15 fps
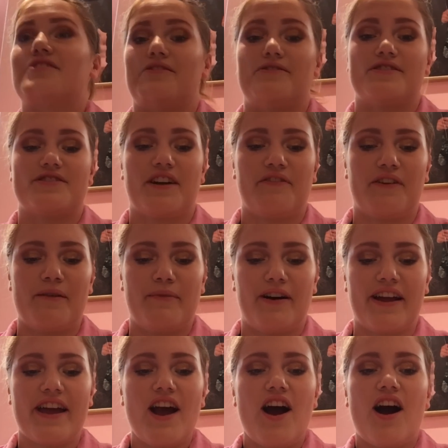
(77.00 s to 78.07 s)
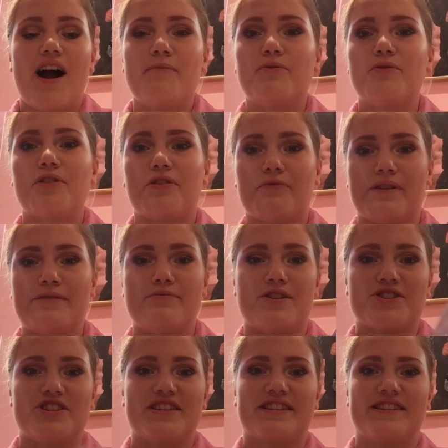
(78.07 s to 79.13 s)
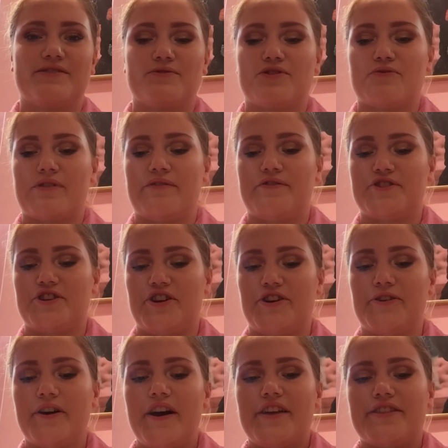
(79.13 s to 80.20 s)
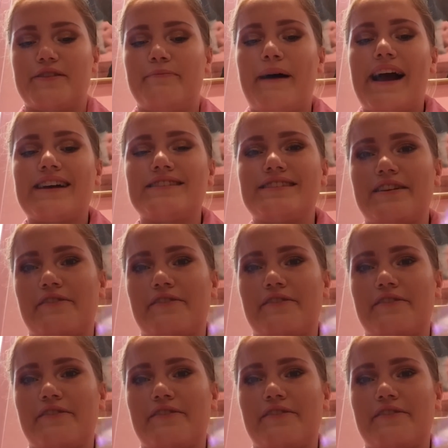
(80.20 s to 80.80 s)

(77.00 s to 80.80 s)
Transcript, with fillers: show the stuff I buy. I bought three rushes because it was three for two. The bag's